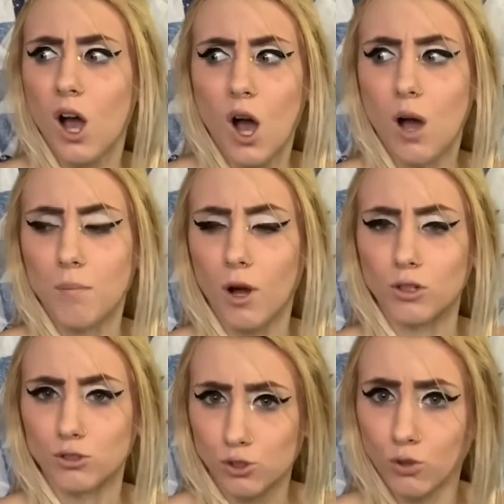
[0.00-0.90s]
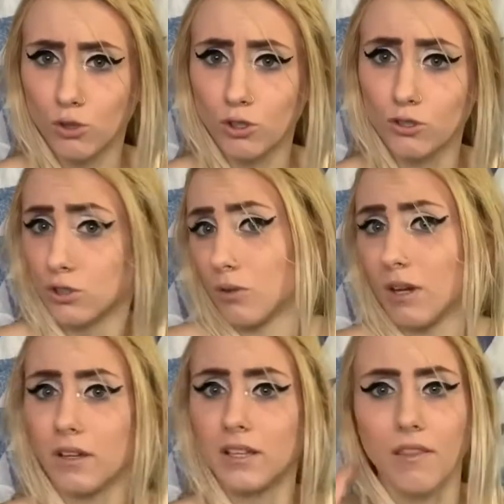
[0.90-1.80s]
up on your shoulders. So I
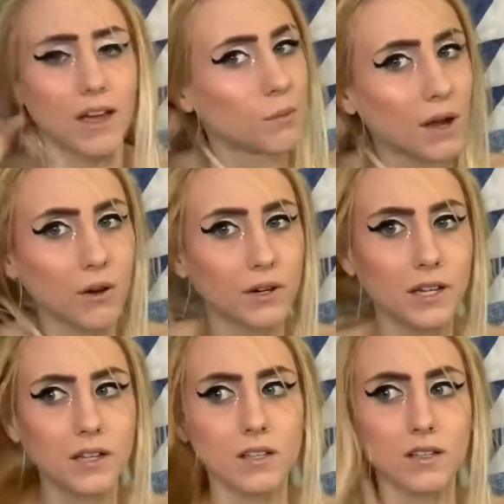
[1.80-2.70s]
like that about it.